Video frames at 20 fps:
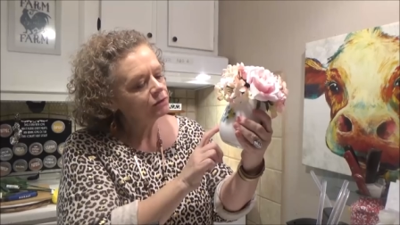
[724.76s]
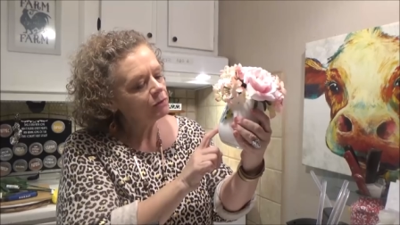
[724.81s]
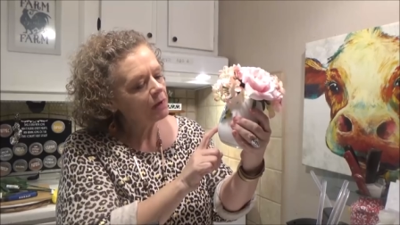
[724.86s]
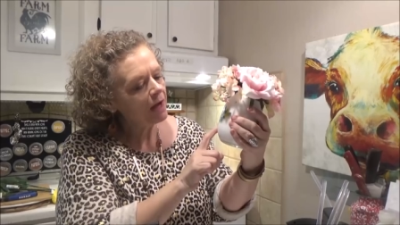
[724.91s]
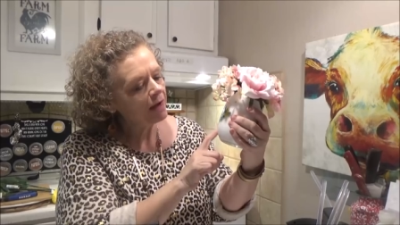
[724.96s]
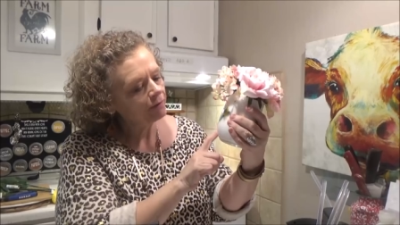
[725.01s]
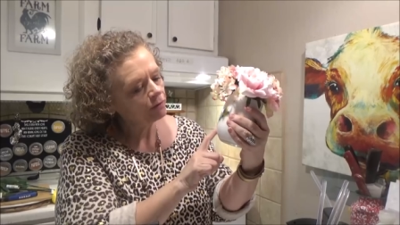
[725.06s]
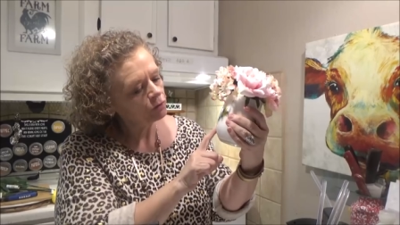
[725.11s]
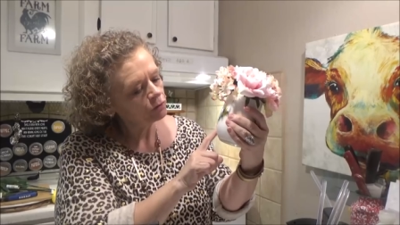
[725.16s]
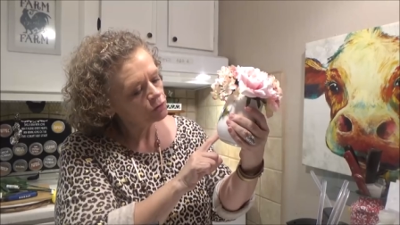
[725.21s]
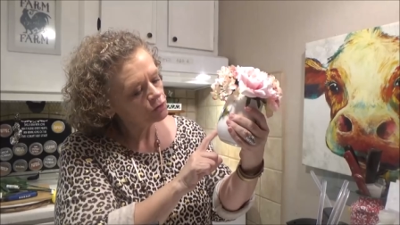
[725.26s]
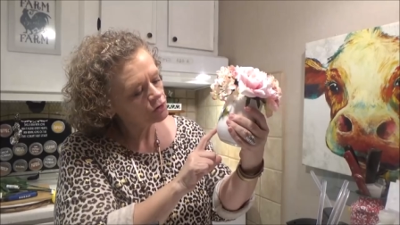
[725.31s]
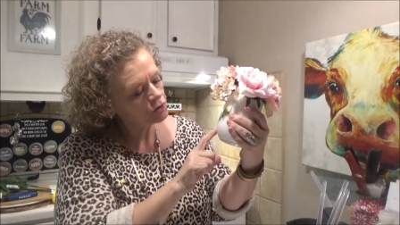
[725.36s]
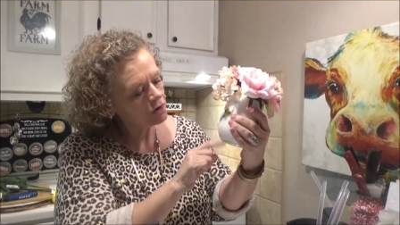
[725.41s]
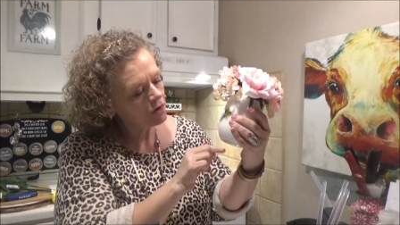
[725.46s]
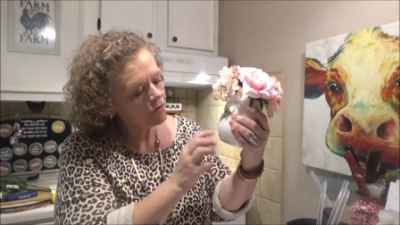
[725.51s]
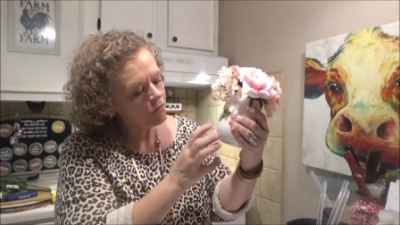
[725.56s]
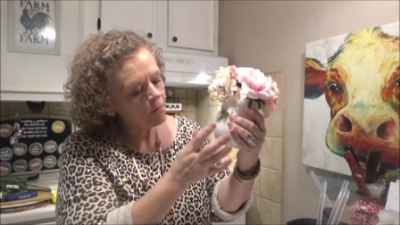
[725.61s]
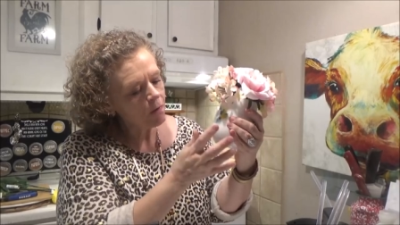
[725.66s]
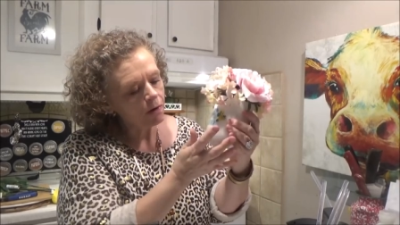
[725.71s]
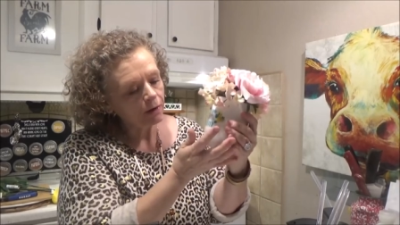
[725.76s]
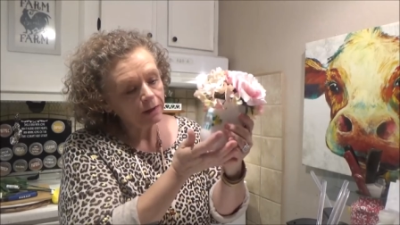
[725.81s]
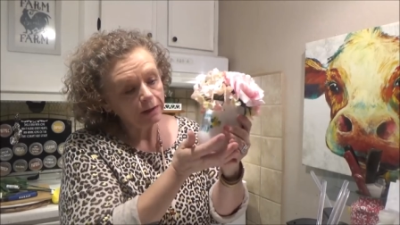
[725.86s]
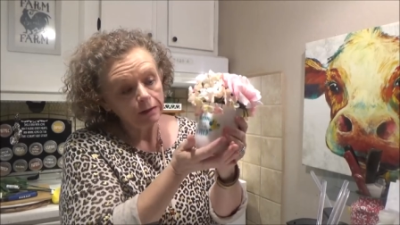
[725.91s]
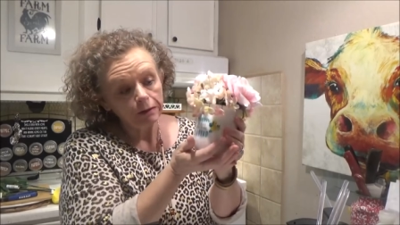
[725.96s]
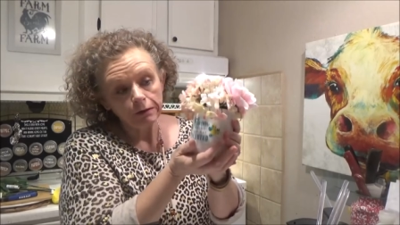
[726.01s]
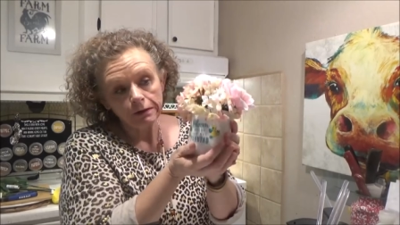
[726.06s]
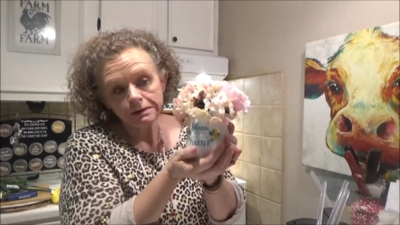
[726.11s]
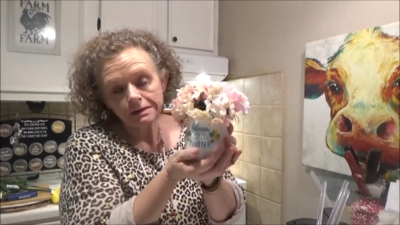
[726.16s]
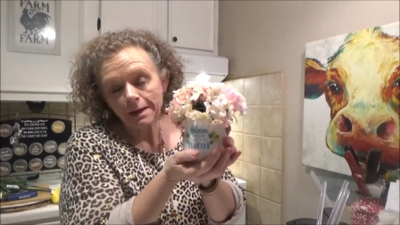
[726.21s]
do have a little scuff mark in
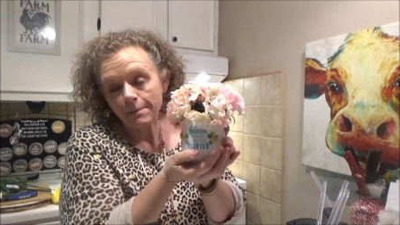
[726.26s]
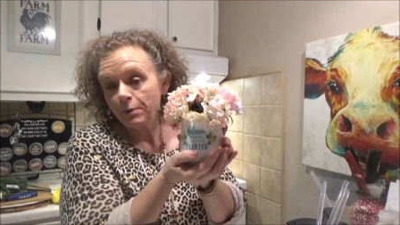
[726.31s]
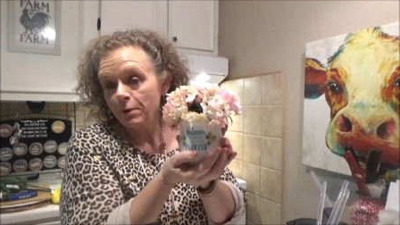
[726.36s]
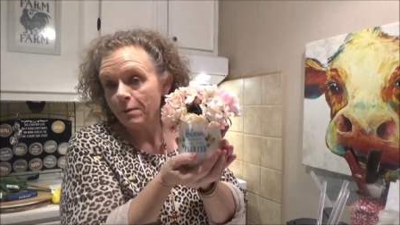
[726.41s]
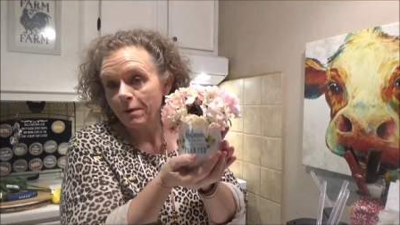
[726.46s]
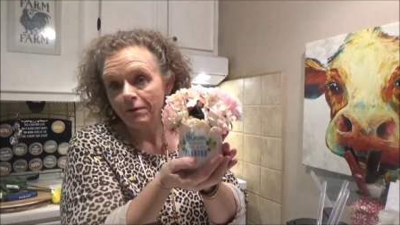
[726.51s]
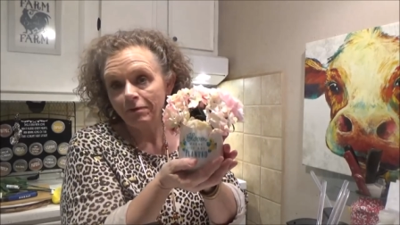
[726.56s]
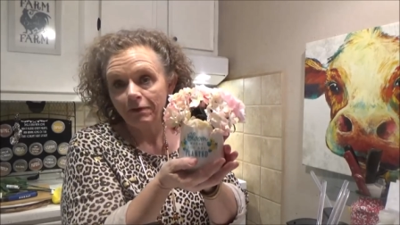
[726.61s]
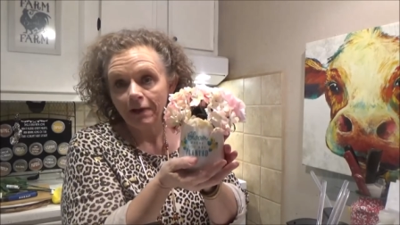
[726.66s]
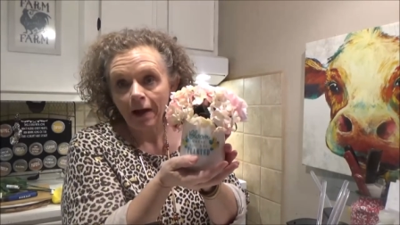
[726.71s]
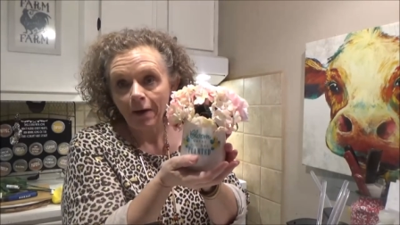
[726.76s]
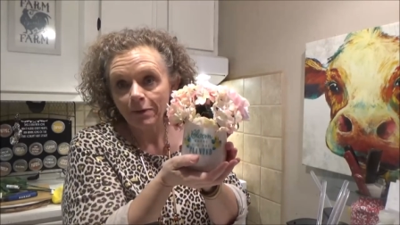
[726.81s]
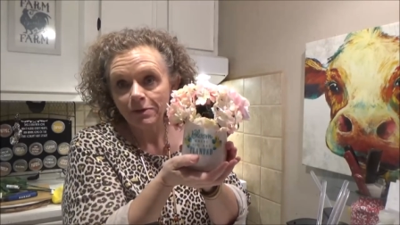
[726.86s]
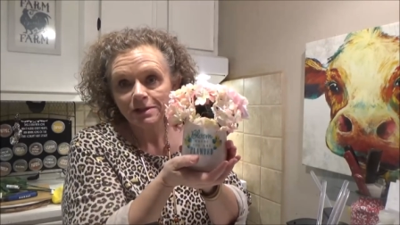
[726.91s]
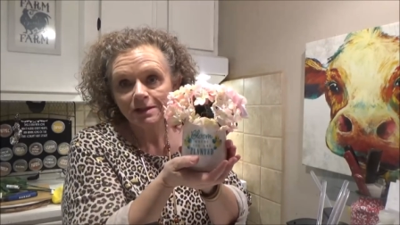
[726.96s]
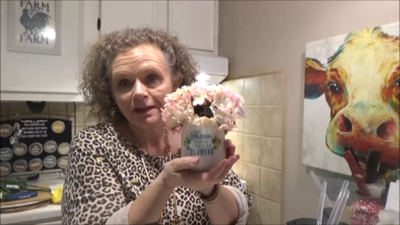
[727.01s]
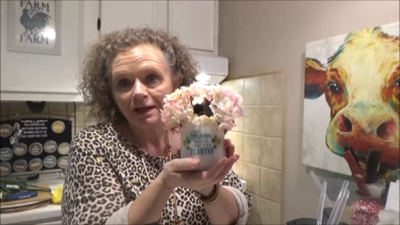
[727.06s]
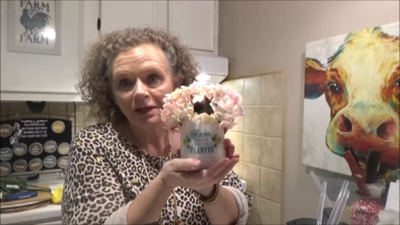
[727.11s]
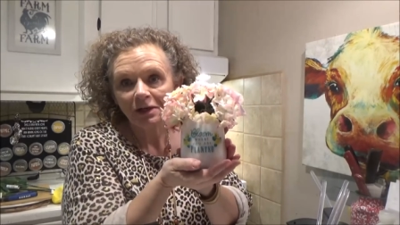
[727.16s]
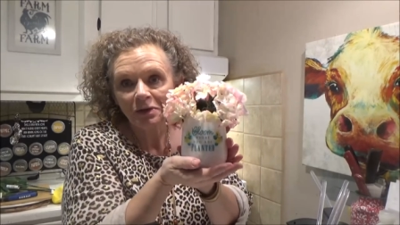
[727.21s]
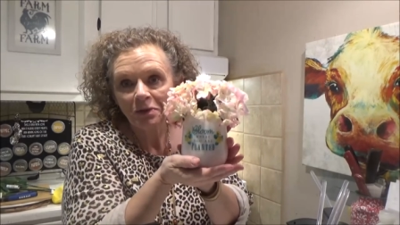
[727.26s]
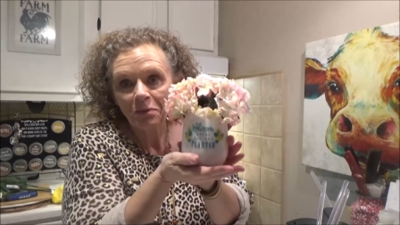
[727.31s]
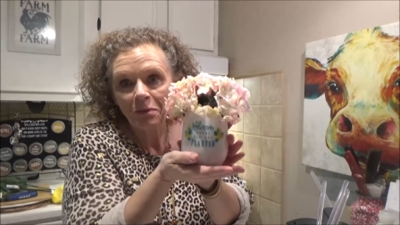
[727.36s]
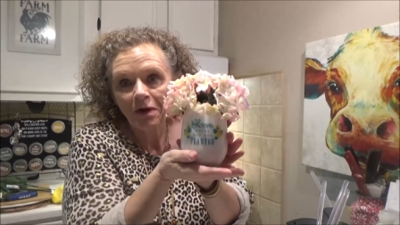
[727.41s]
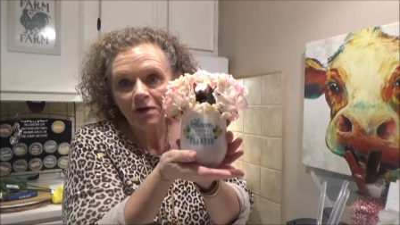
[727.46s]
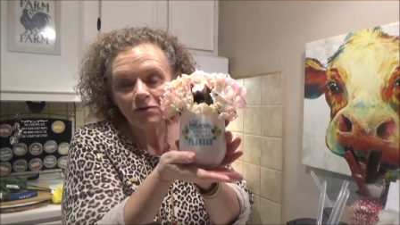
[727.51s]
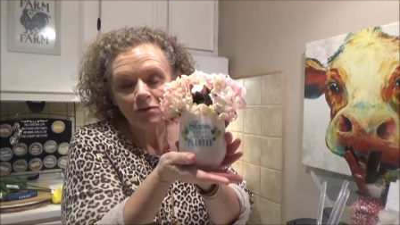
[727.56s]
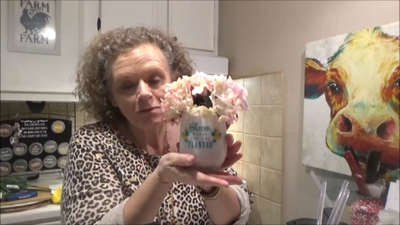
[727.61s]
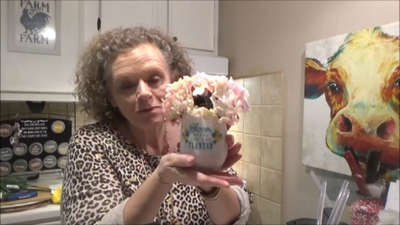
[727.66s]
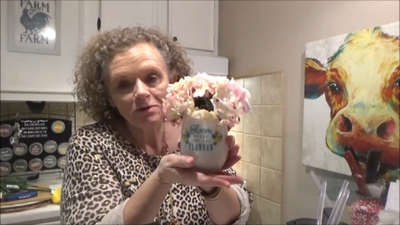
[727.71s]
here because I put my flowers and I couldn't
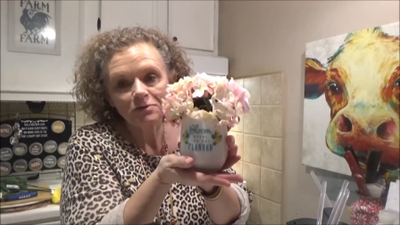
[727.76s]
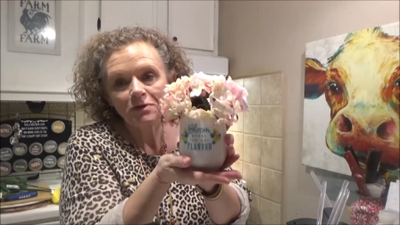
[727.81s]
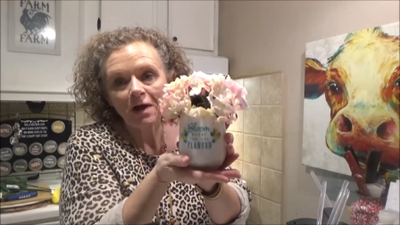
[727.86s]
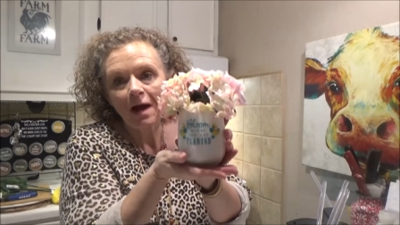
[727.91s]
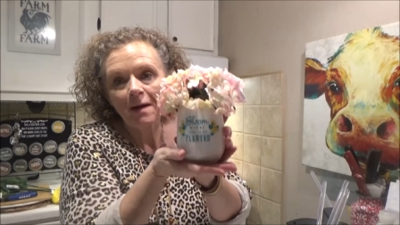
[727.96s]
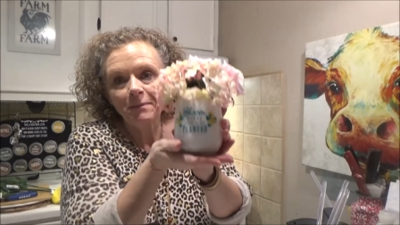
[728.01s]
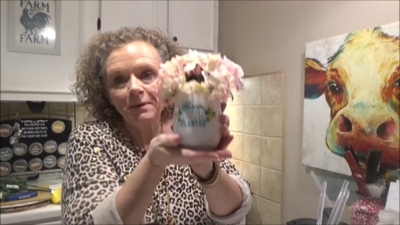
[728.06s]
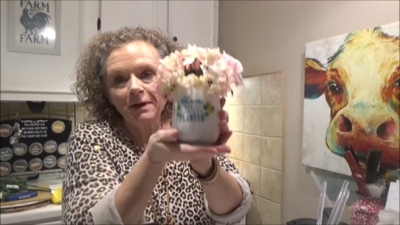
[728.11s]
wait for them to dry,